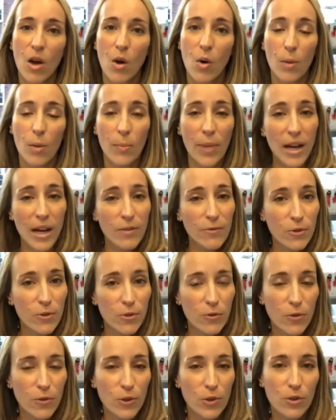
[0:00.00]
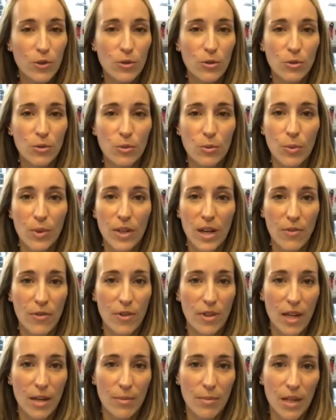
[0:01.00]
or painful for you, whatever
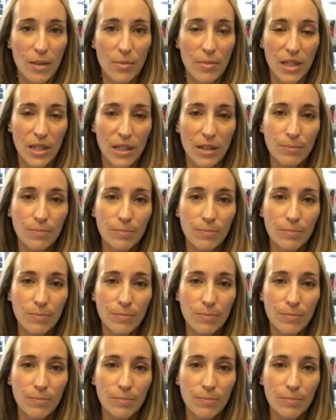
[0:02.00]
they may be.